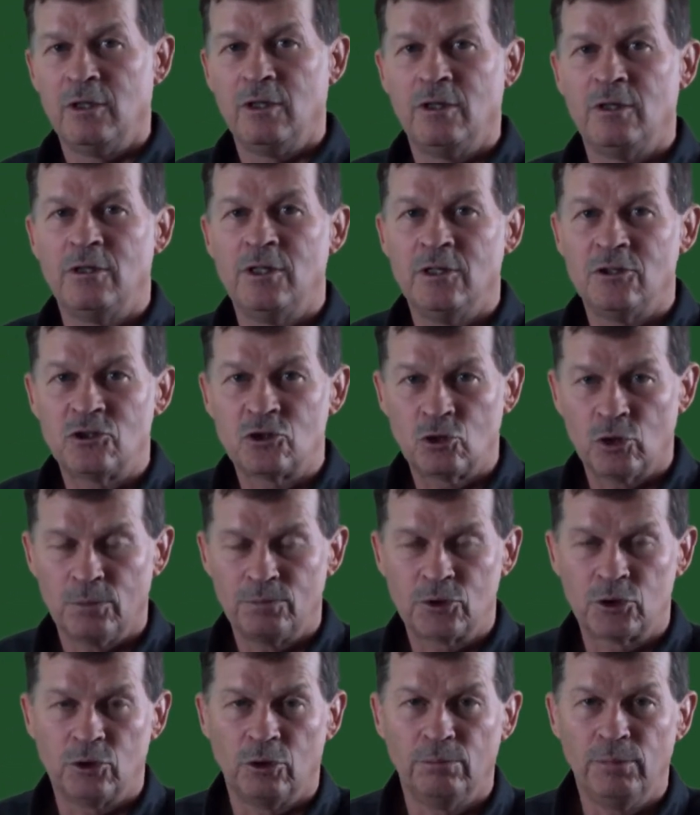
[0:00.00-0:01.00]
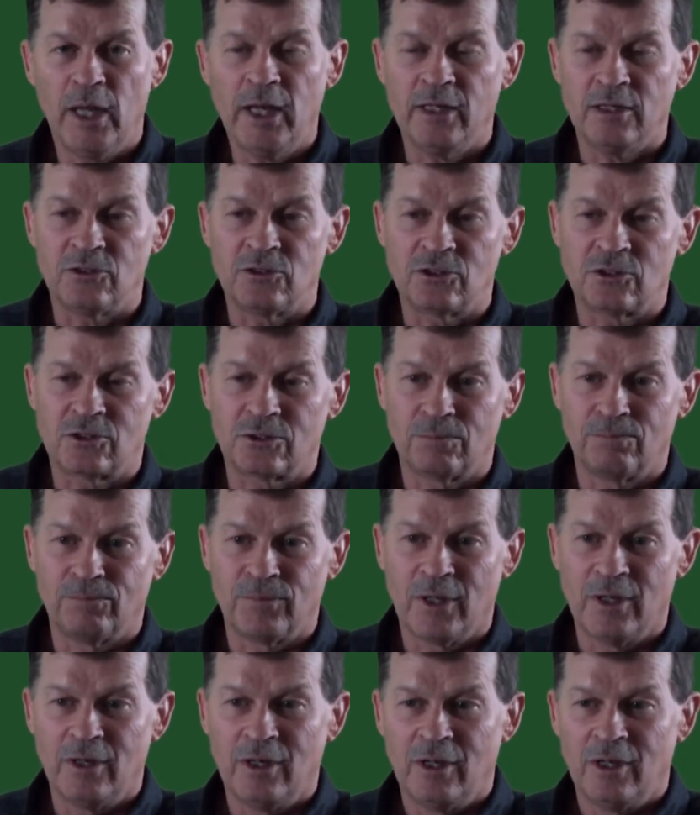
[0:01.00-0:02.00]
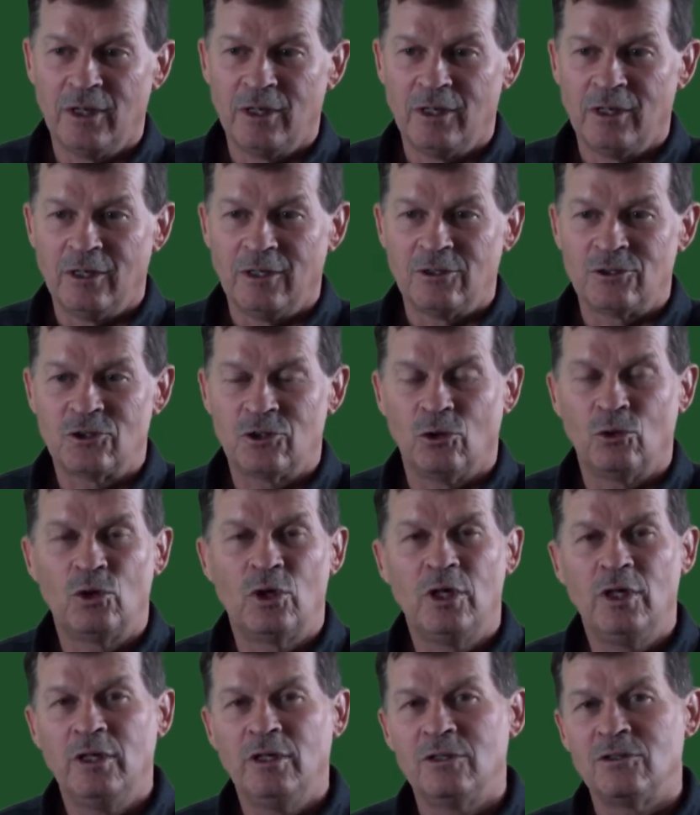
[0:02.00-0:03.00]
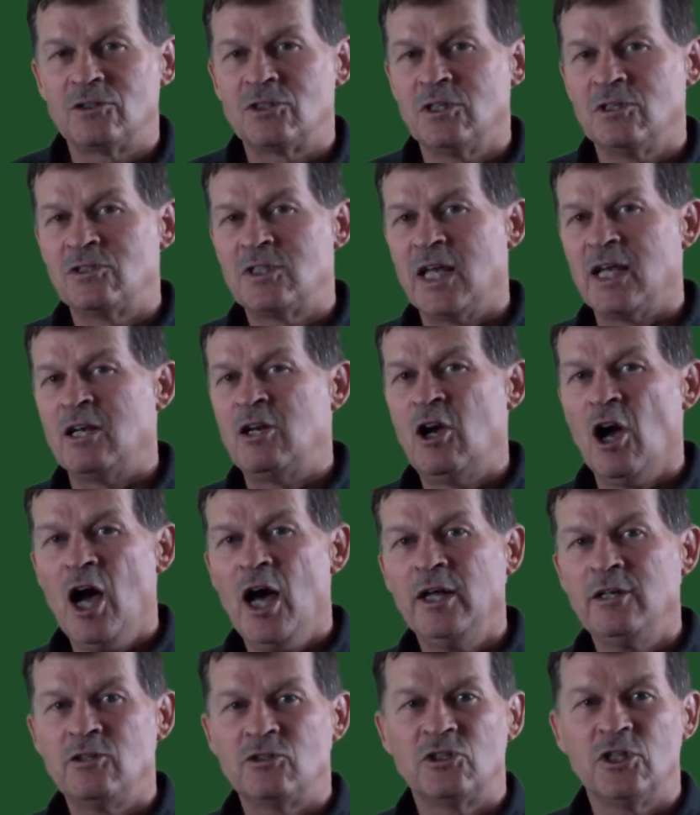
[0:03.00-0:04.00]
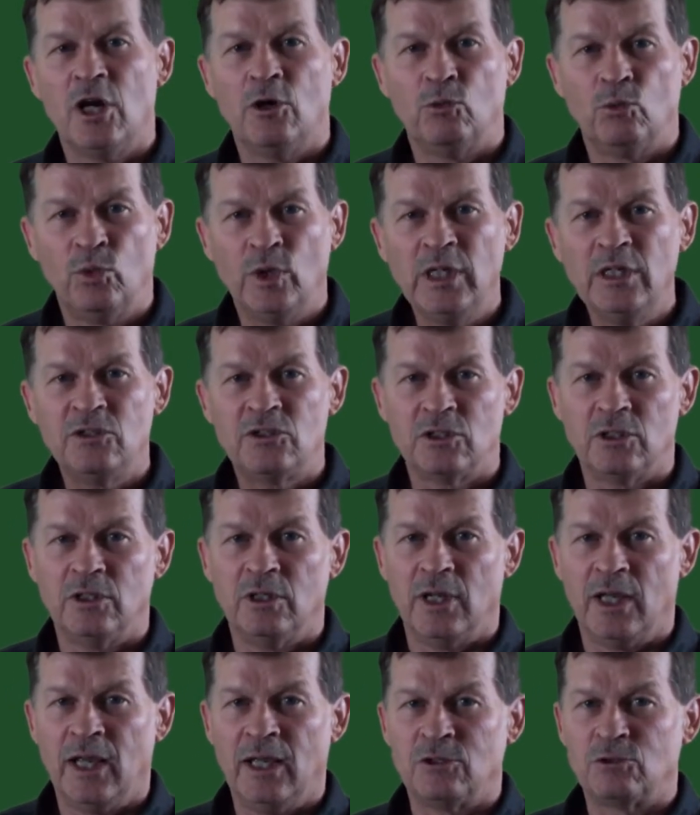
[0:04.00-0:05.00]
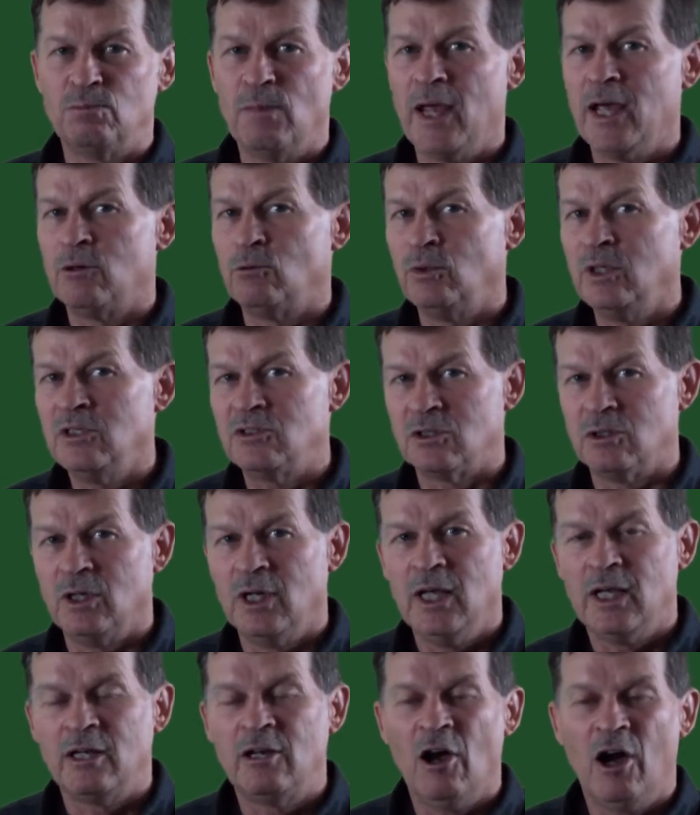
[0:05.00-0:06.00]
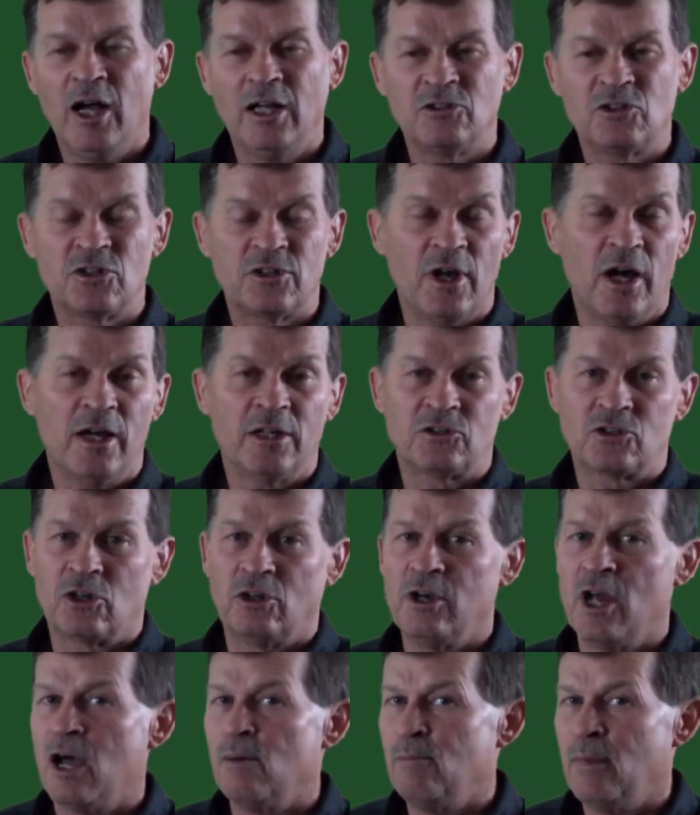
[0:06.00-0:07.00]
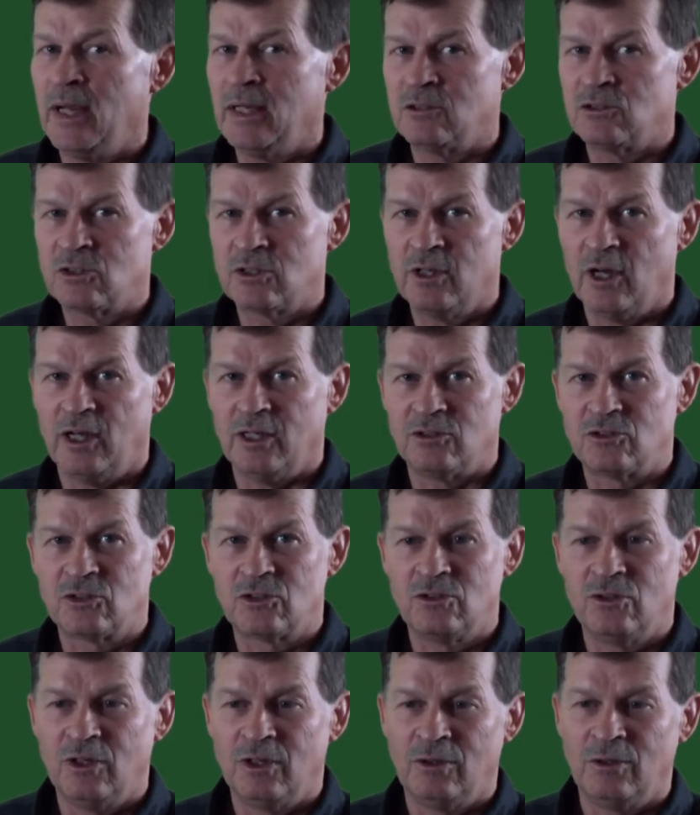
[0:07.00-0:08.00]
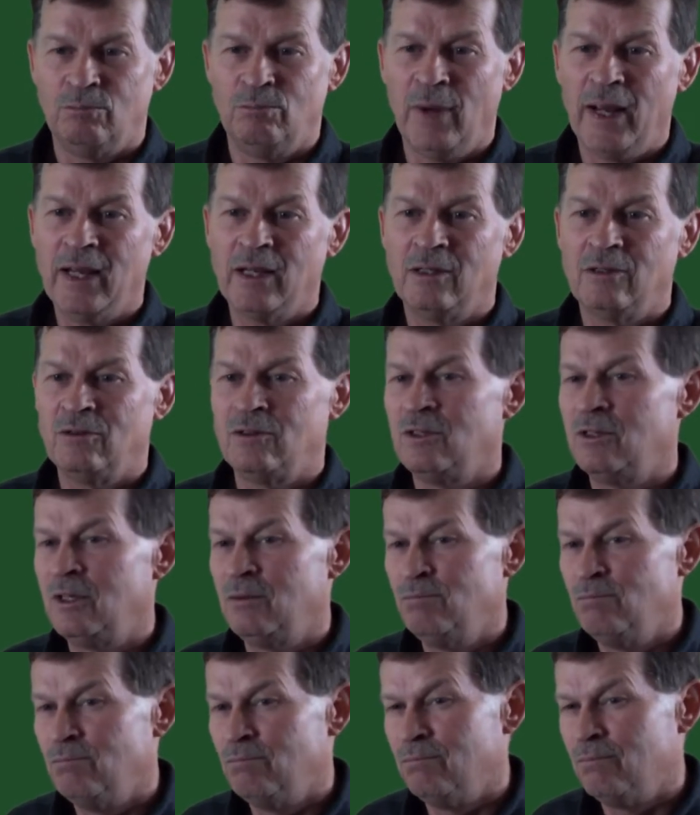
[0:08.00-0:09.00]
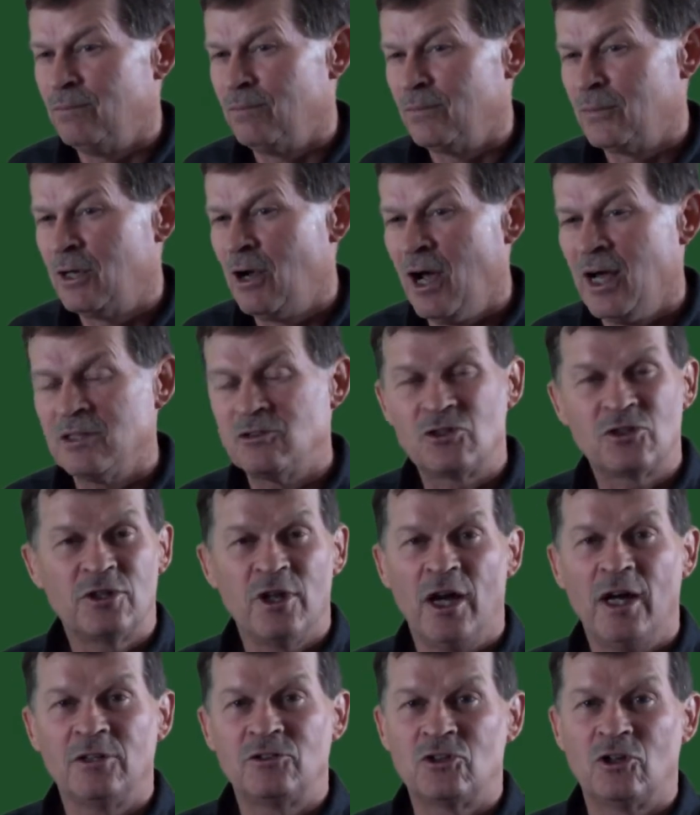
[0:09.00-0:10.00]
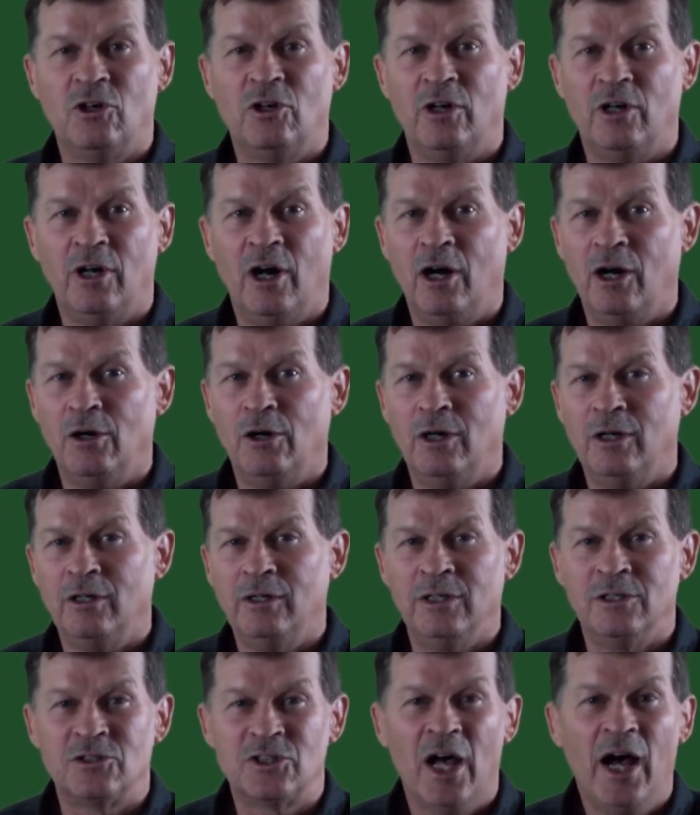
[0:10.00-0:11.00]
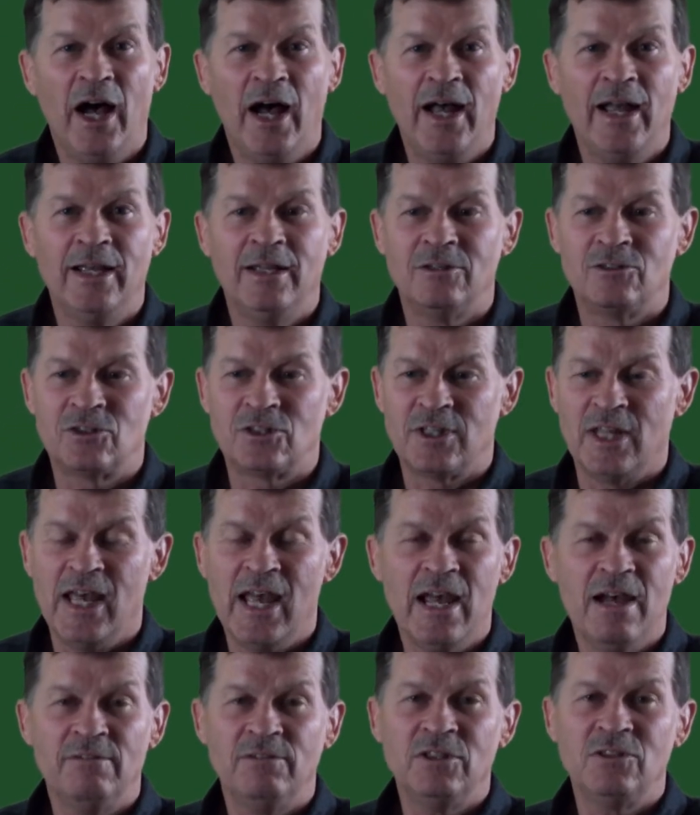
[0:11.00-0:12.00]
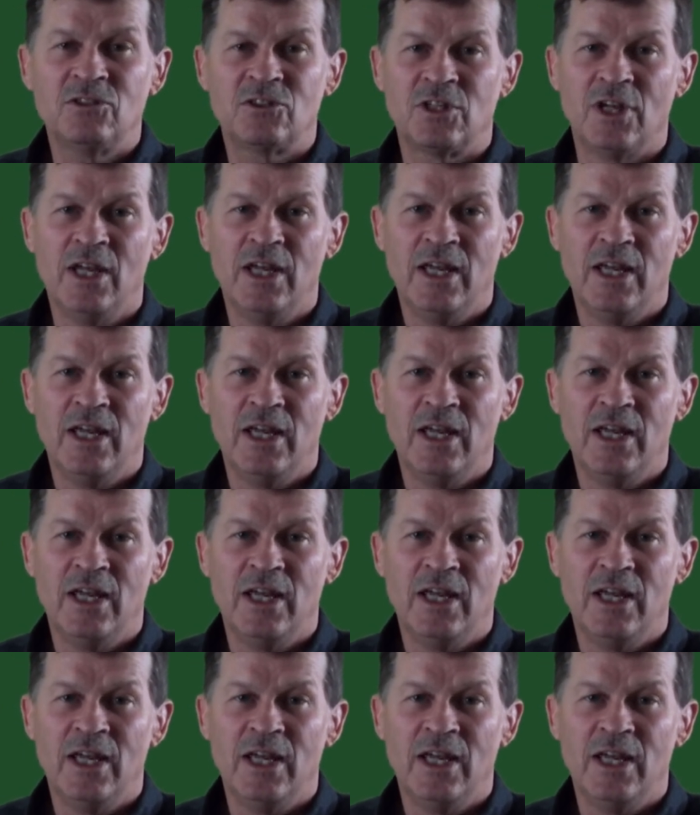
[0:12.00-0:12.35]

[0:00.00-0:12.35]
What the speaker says: the scriptural base. So it says that God does not reason as man reasons. God's thoughts are not man's thoughts. God's thoughts are as high as the heavens,